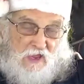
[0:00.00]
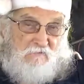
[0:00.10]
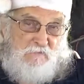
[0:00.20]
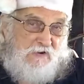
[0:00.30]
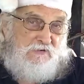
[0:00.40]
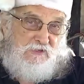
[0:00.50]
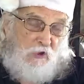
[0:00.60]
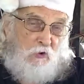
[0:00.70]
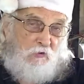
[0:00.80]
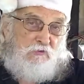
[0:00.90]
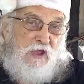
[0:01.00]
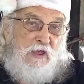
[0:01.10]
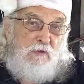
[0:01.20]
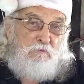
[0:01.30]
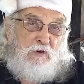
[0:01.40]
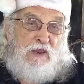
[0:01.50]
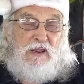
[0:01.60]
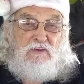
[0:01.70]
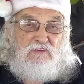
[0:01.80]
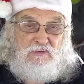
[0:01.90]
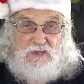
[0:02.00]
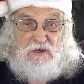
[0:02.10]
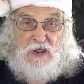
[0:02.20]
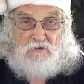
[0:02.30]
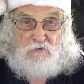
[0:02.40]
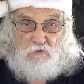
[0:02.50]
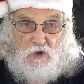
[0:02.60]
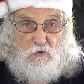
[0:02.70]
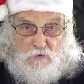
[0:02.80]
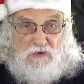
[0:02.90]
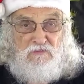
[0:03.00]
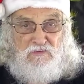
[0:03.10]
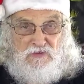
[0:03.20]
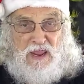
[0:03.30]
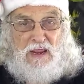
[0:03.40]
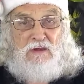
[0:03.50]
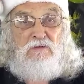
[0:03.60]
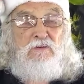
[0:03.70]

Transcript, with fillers: I've been told plants cannot grow in sand.